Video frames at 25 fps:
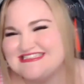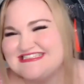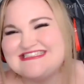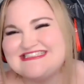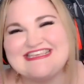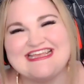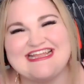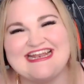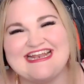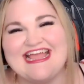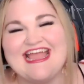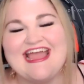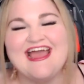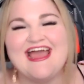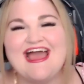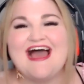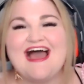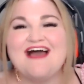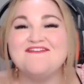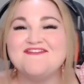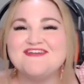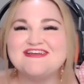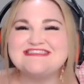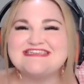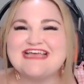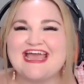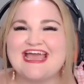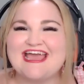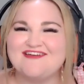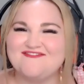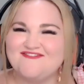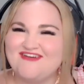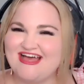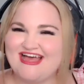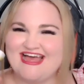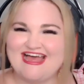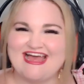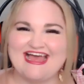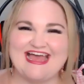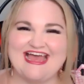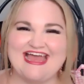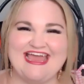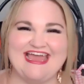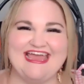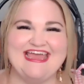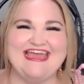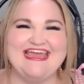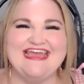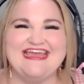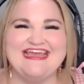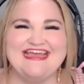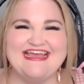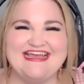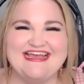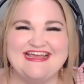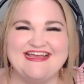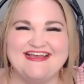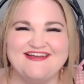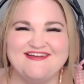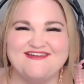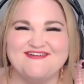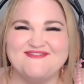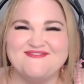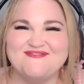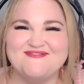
Just kidding. Have a good day. Bye.